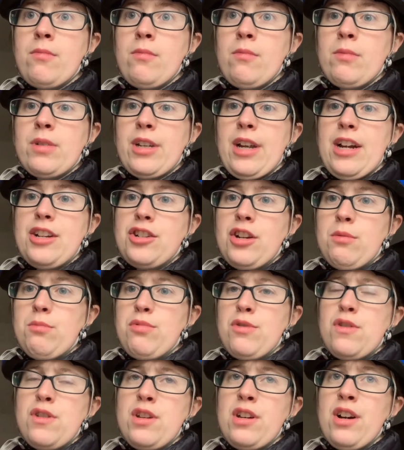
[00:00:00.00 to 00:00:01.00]
catch up with
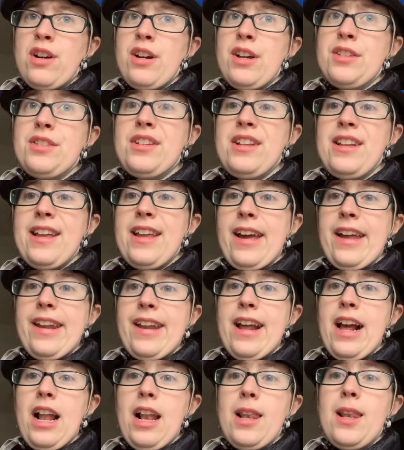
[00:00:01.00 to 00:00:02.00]
you guys a
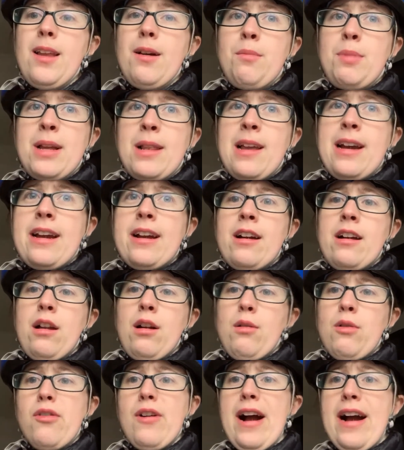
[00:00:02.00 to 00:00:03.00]
little bit later of
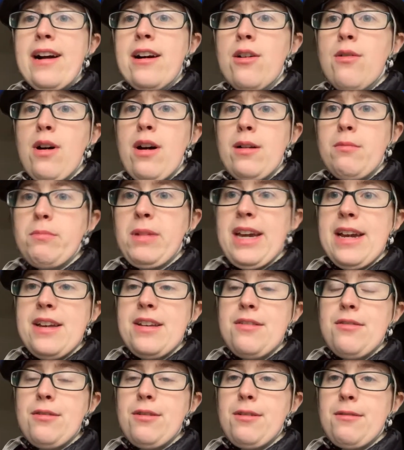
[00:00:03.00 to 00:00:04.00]
how I'm getting
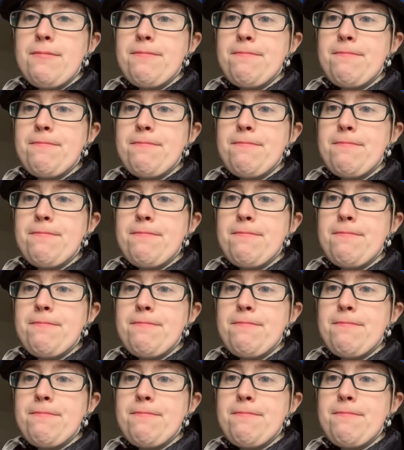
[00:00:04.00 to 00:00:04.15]
on.